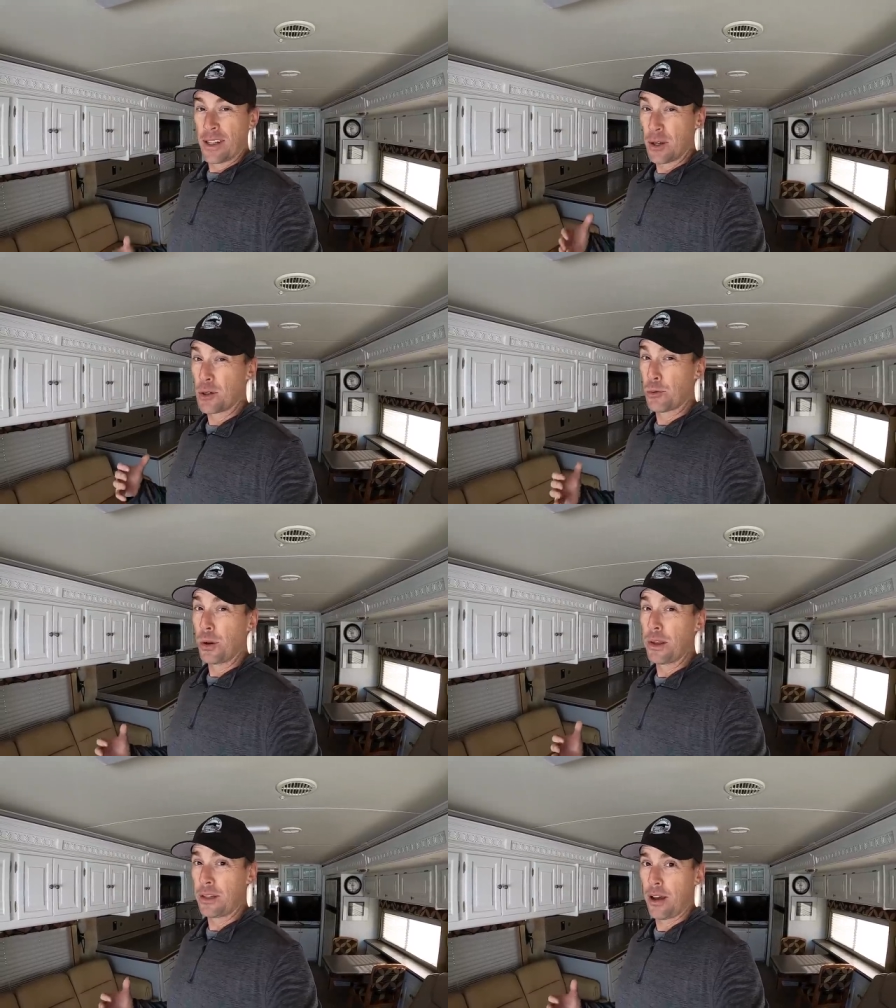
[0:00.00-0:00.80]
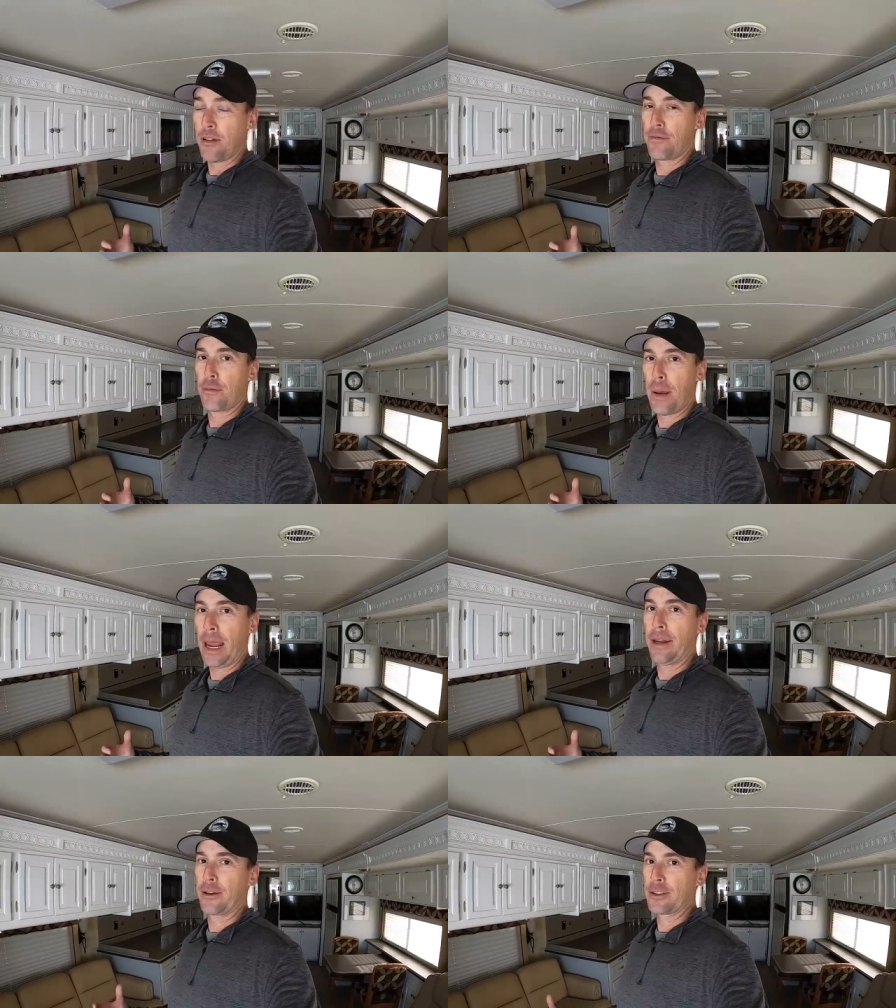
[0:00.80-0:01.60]
So it's really tough for
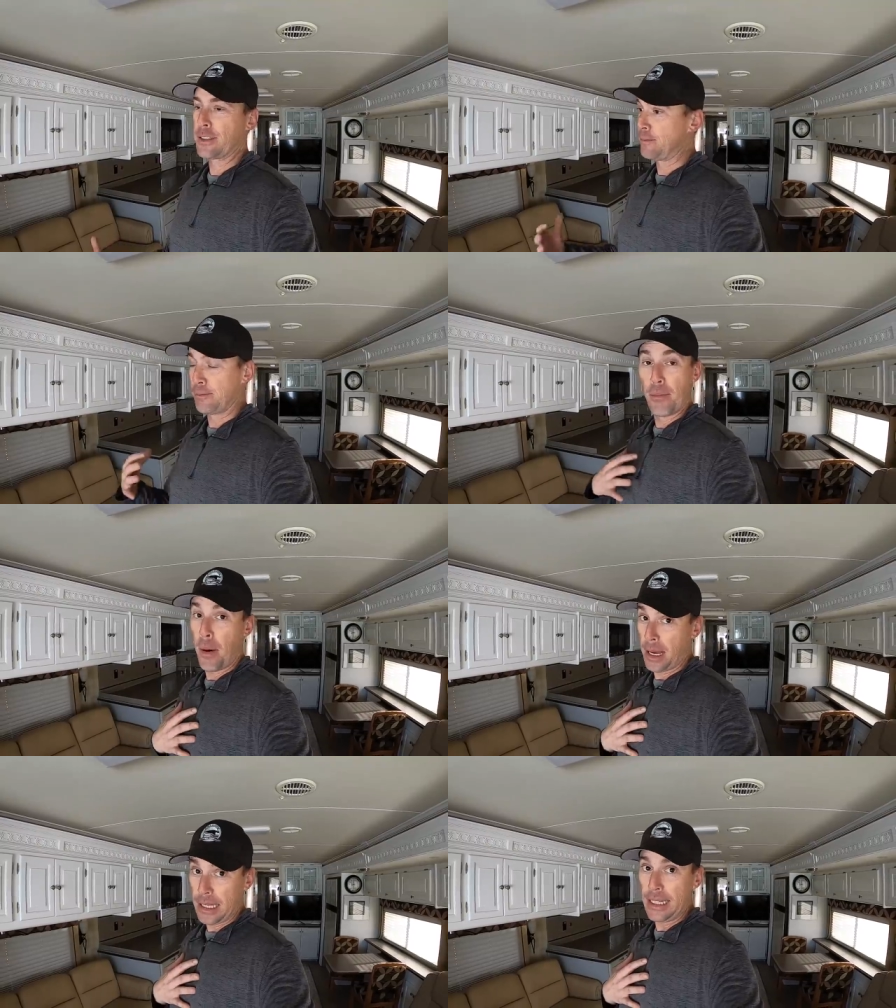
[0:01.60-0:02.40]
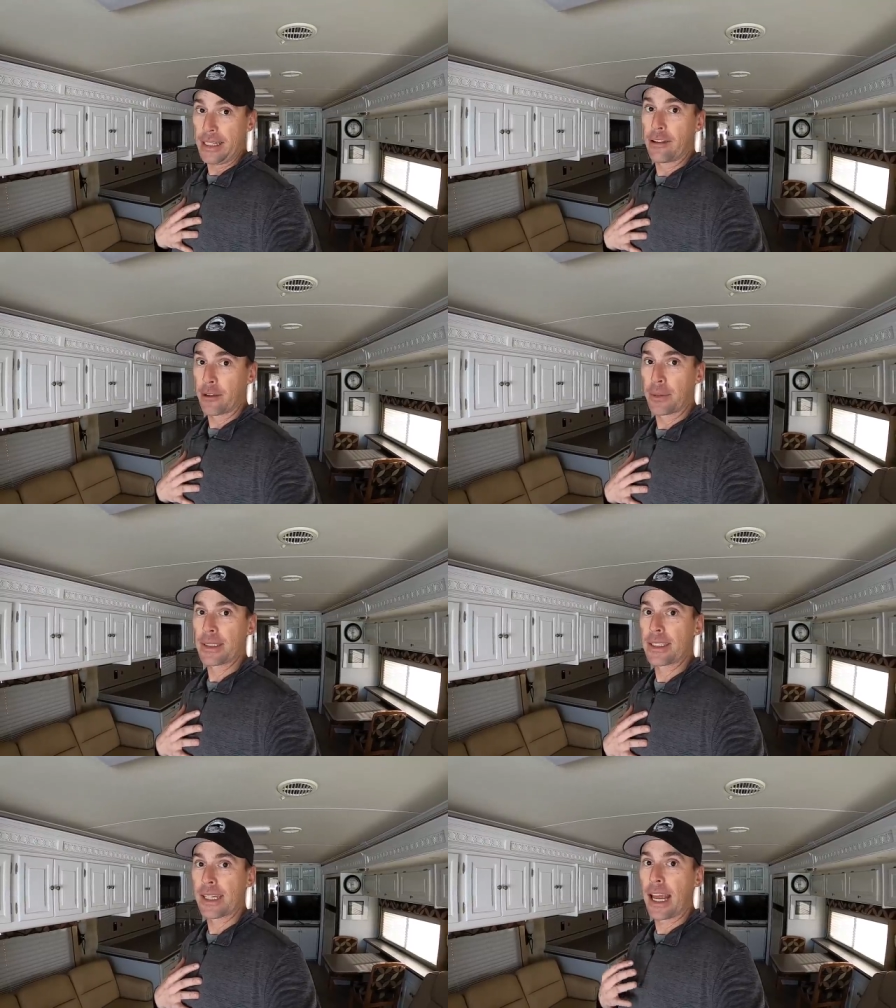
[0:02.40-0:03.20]
painters. And my detailing
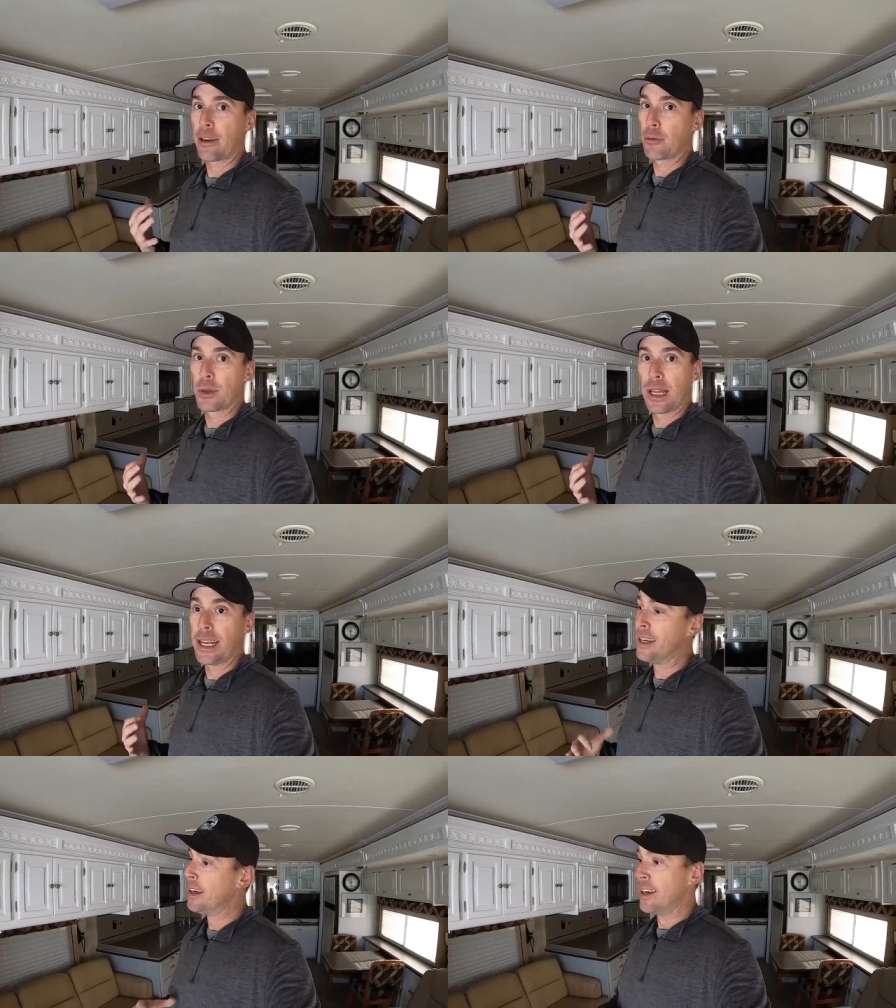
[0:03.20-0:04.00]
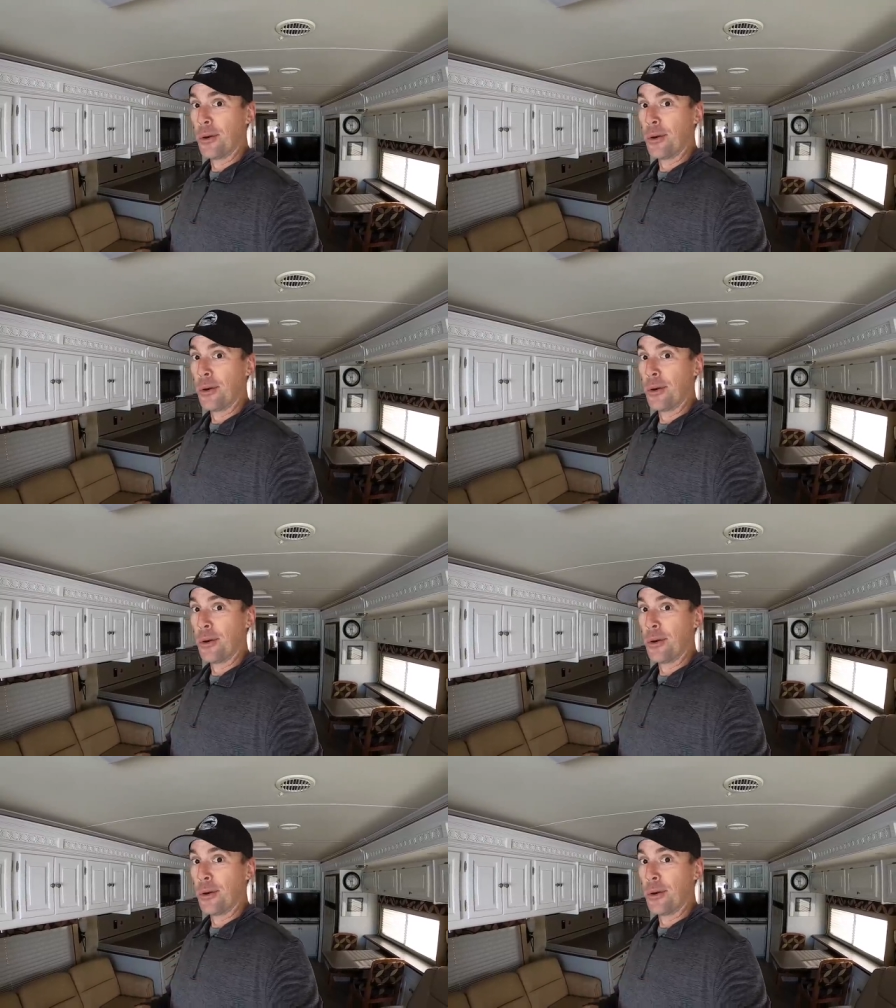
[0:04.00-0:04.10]
business, I can relate.